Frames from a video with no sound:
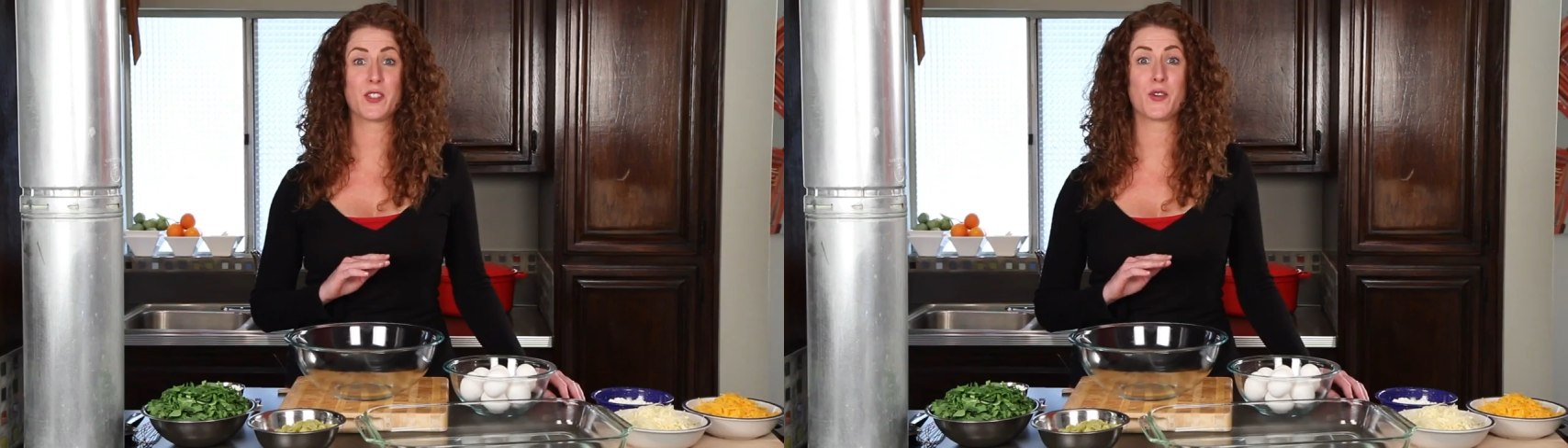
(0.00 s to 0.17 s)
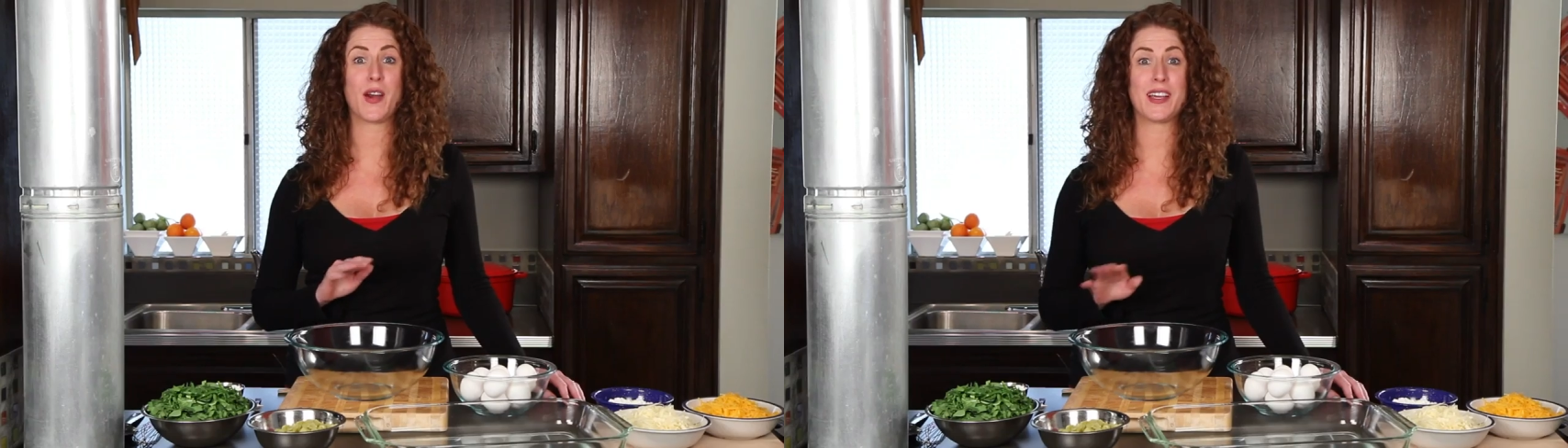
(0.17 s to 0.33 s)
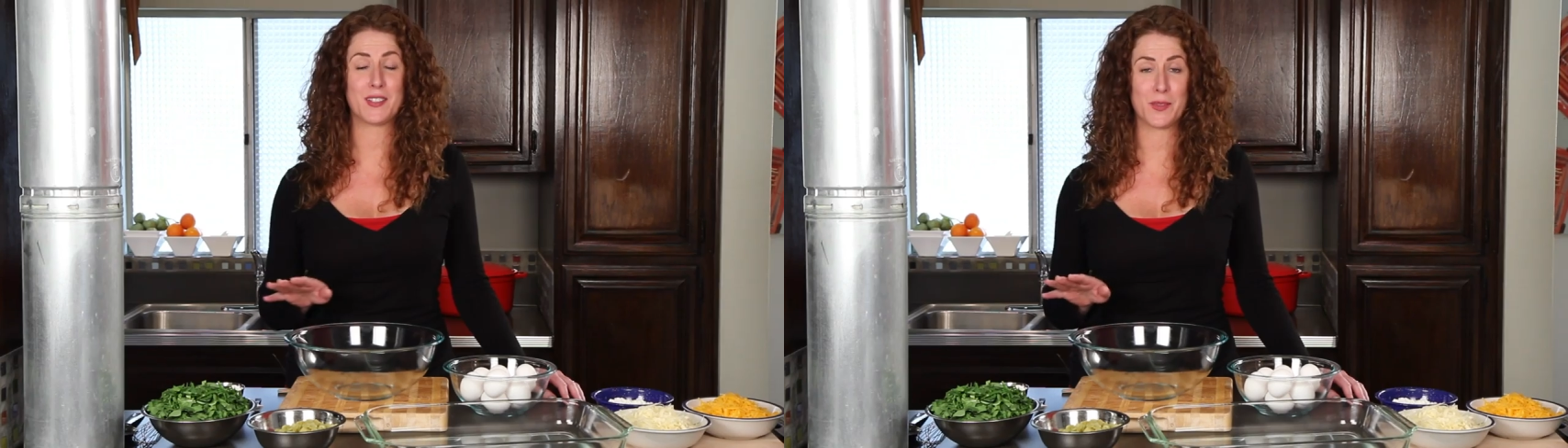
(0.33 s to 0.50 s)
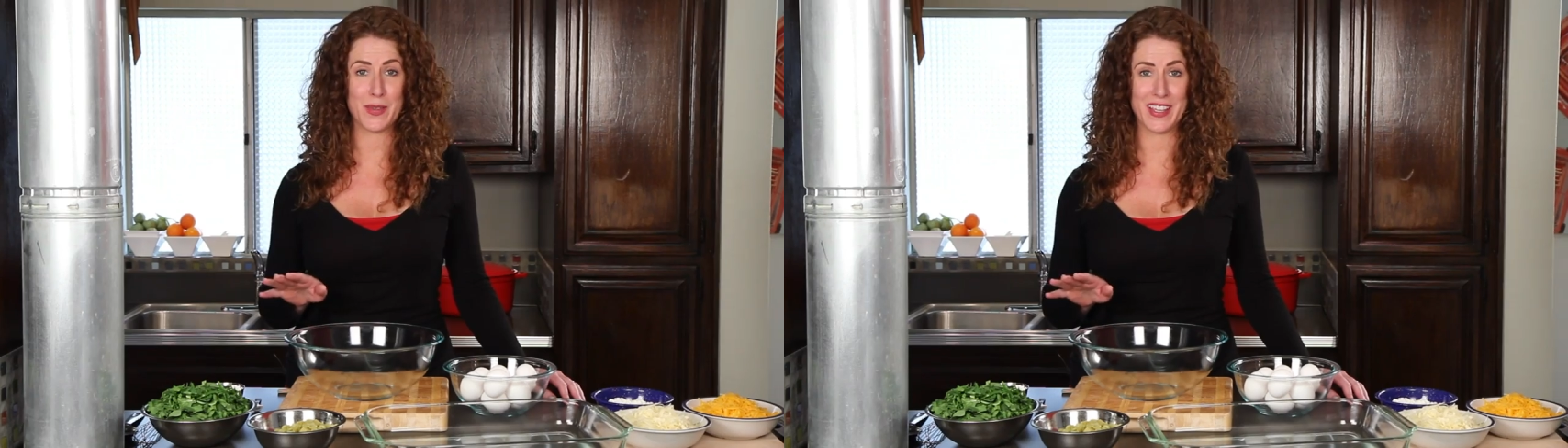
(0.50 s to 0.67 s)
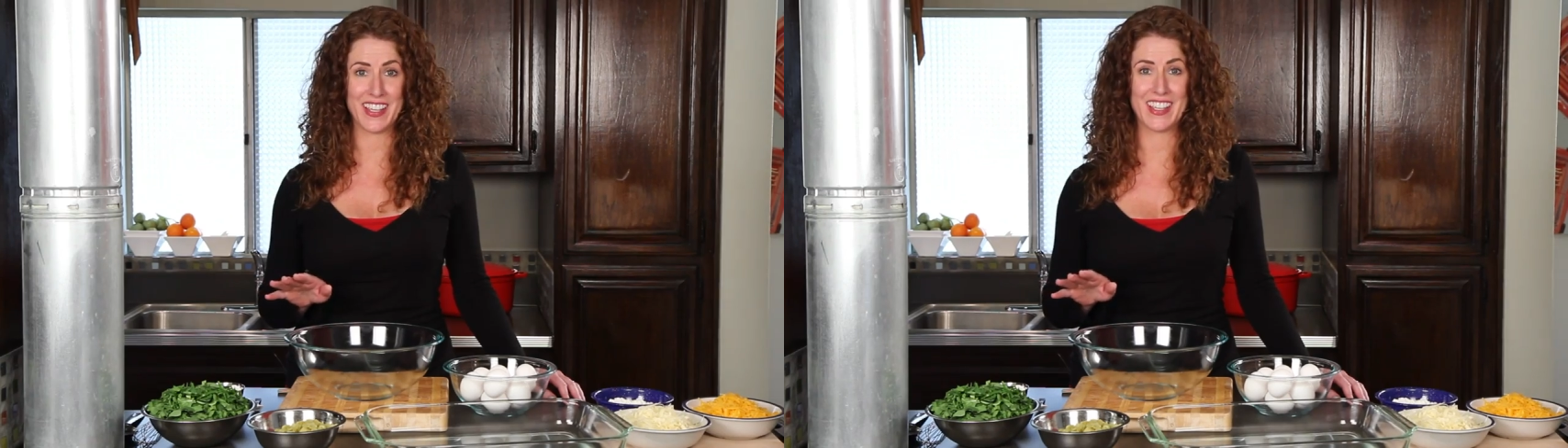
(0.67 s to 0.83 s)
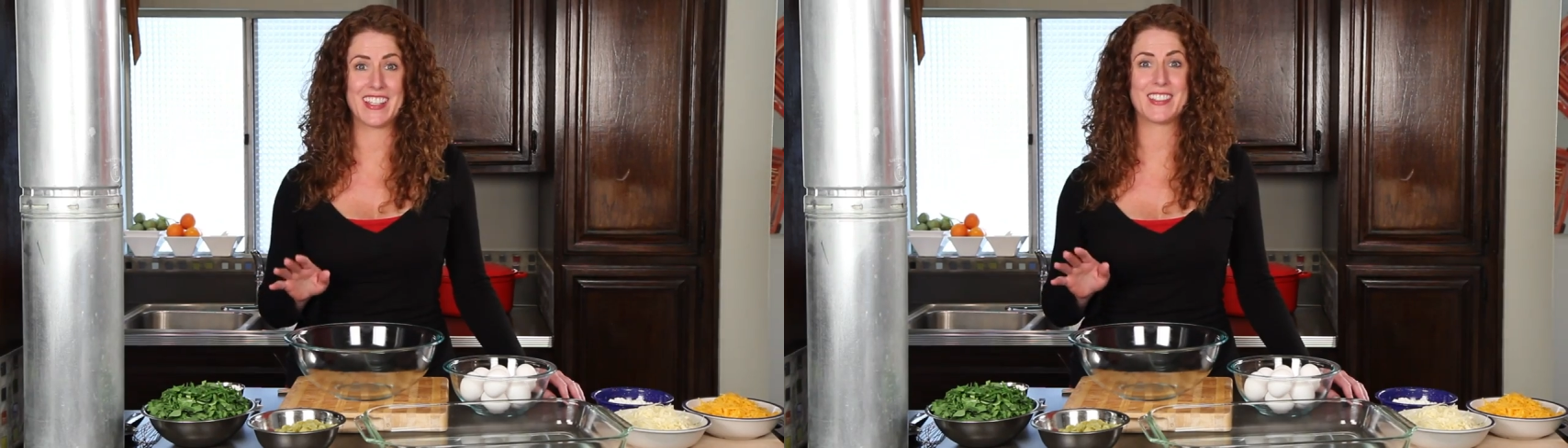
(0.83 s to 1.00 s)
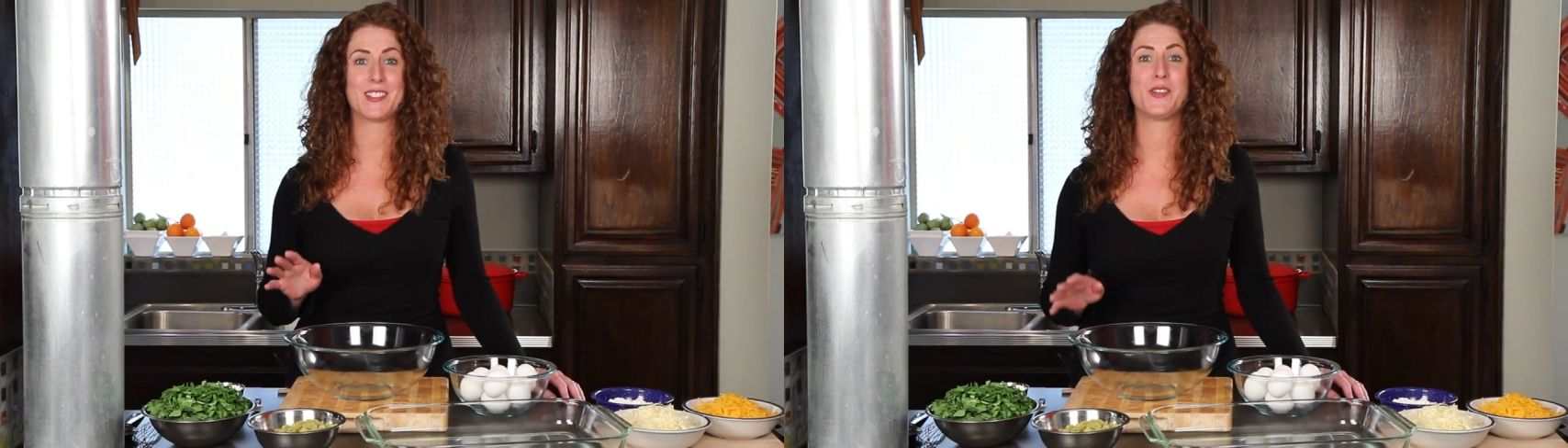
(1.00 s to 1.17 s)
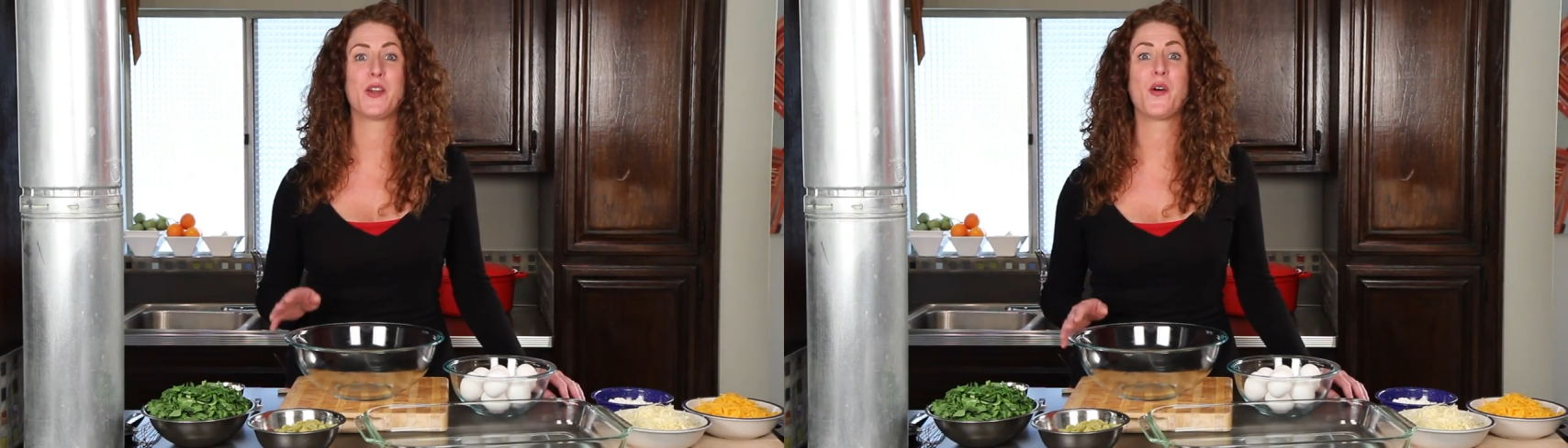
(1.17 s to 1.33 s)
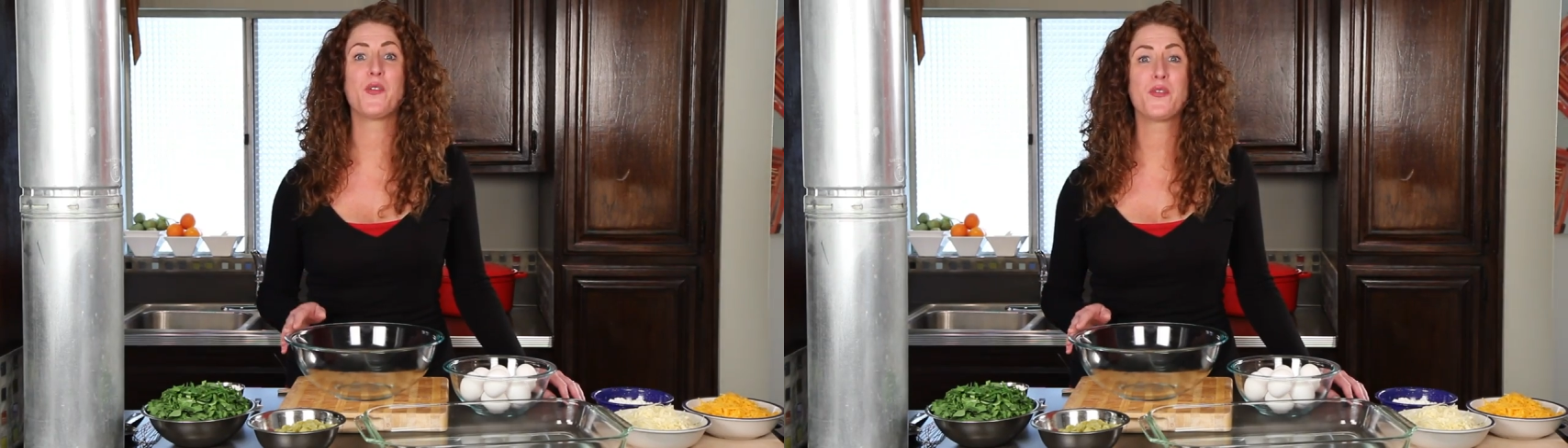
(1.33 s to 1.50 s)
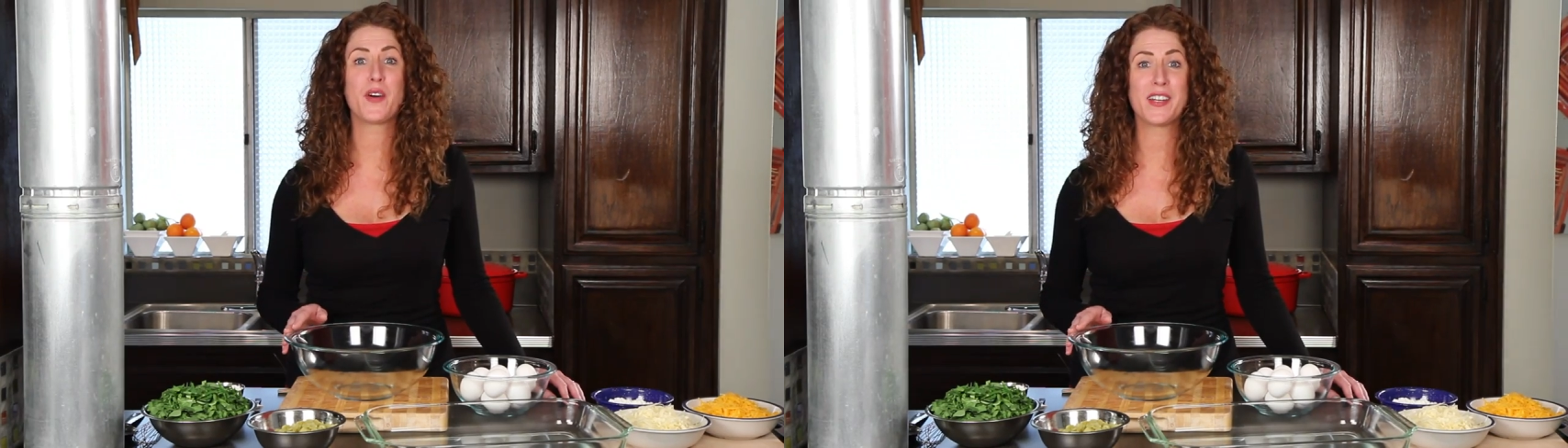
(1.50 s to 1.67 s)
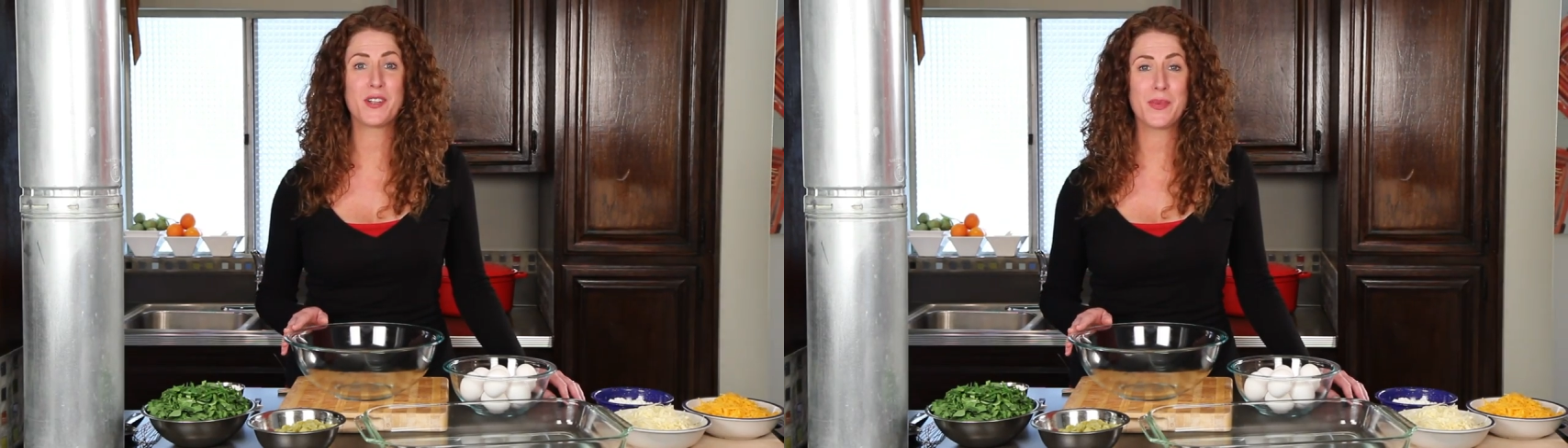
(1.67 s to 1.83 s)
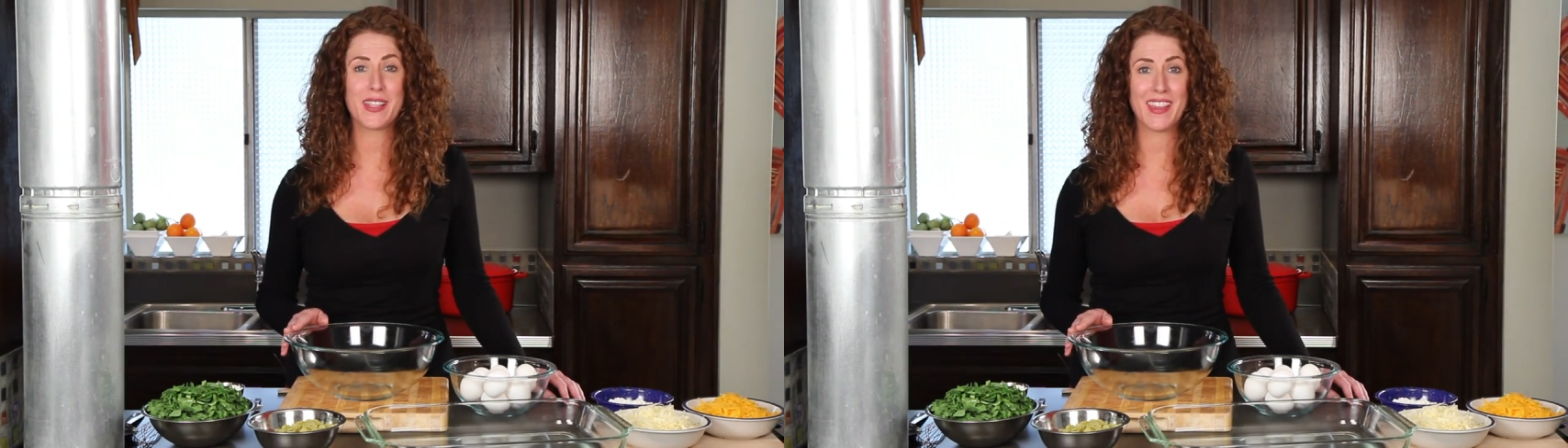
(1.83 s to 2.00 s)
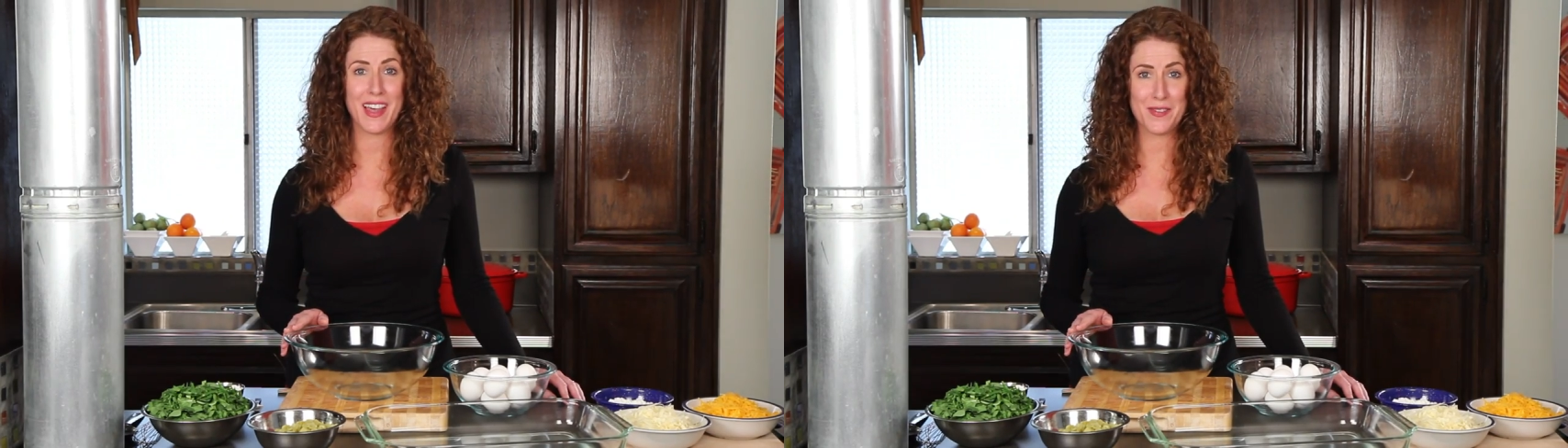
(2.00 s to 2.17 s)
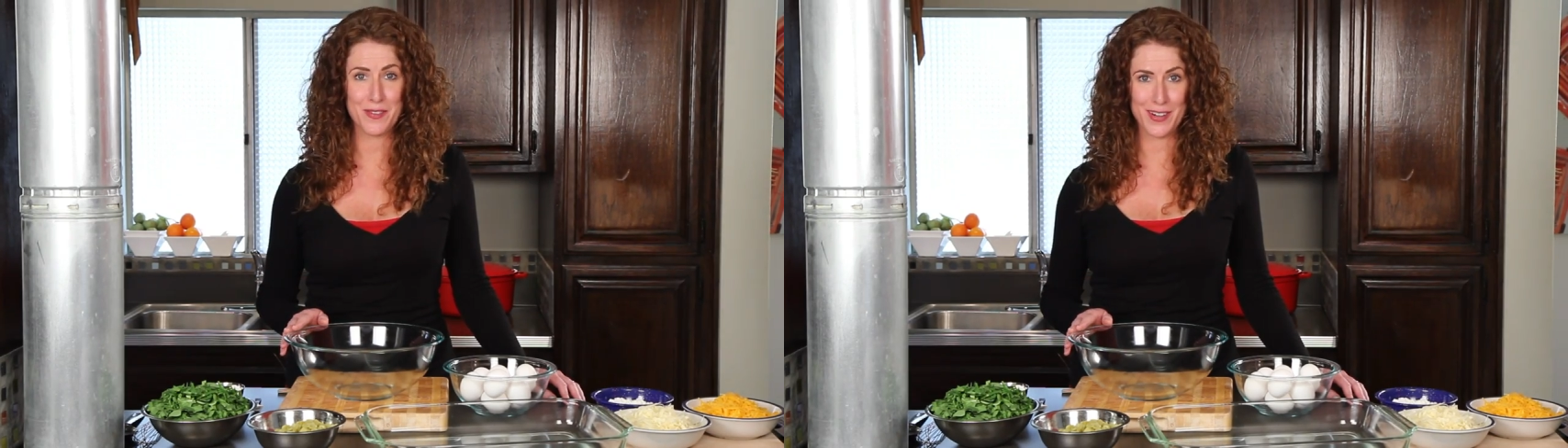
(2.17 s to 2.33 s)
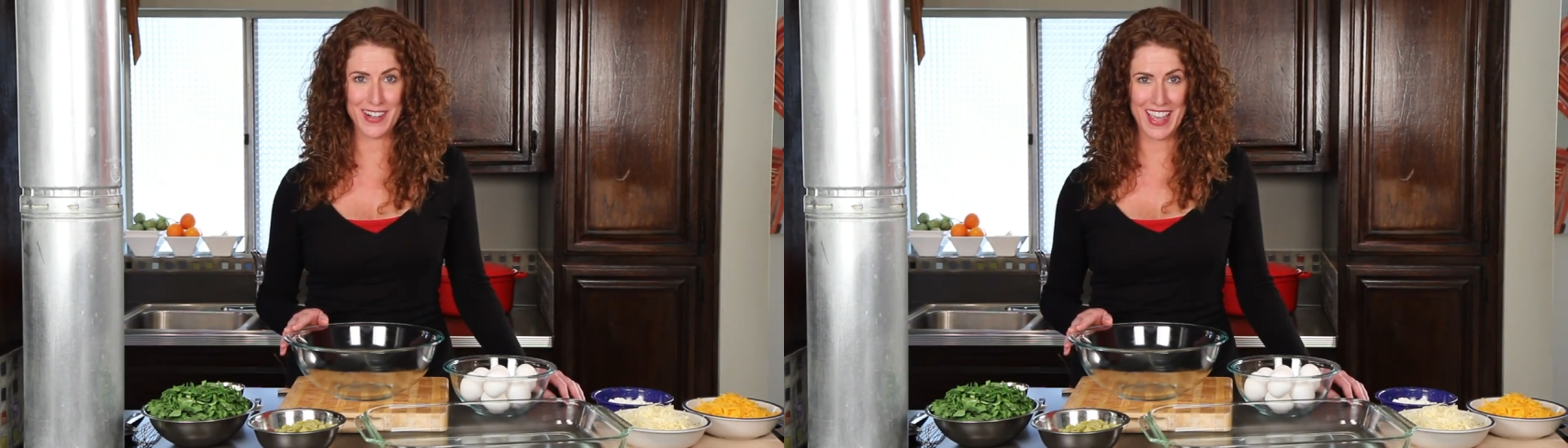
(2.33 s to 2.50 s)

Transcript: Trust me, it's no fun to be left for a